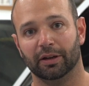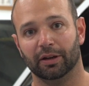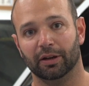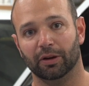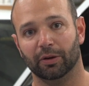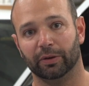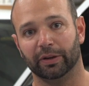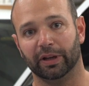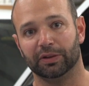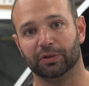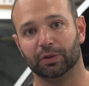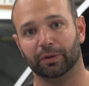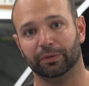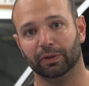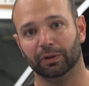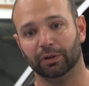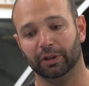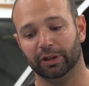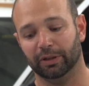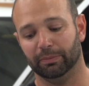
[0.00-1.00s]
Okay, so if
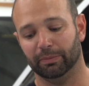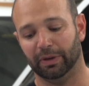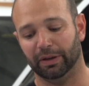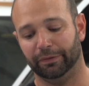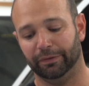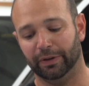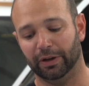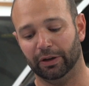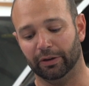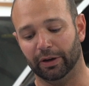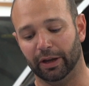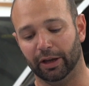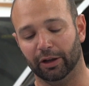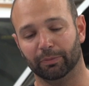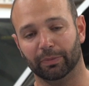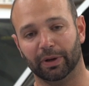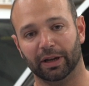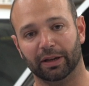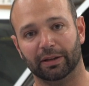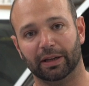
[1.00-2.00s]
you look at my fingernail,
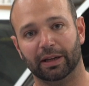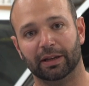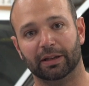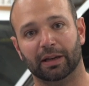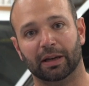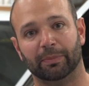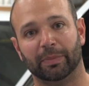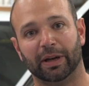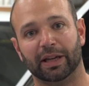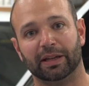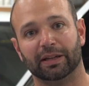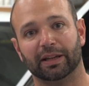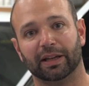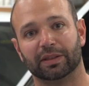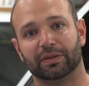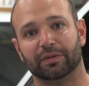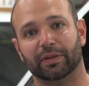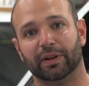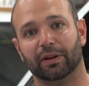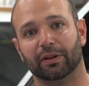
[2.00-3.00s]
my
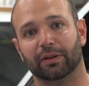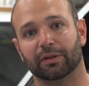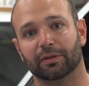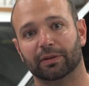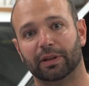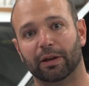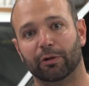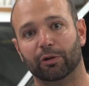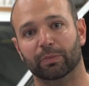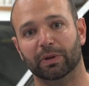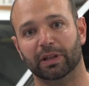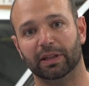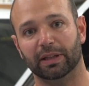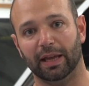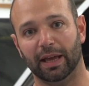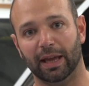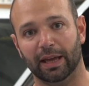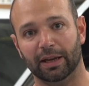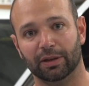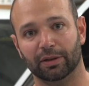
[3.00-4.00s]
index finger, that would be
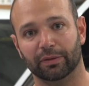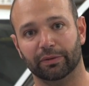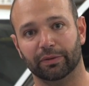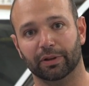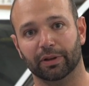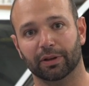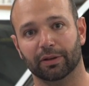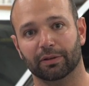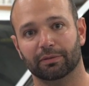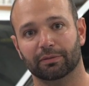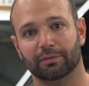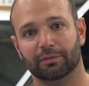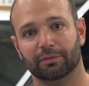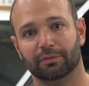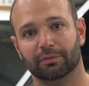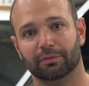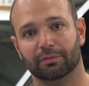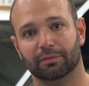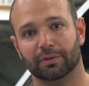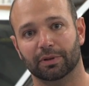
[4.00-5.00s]
the end of the
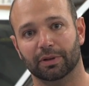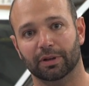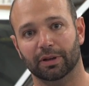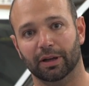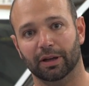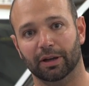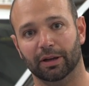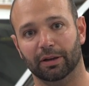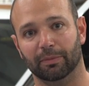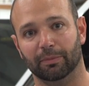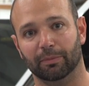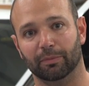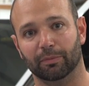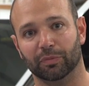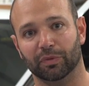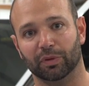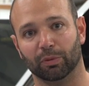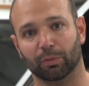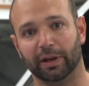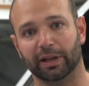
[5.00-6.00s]

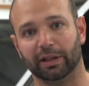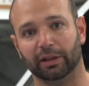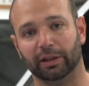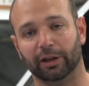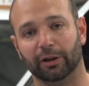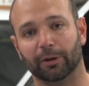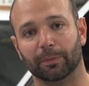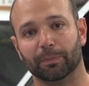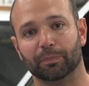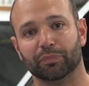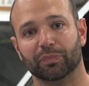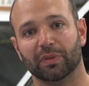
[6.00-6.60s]
regulator.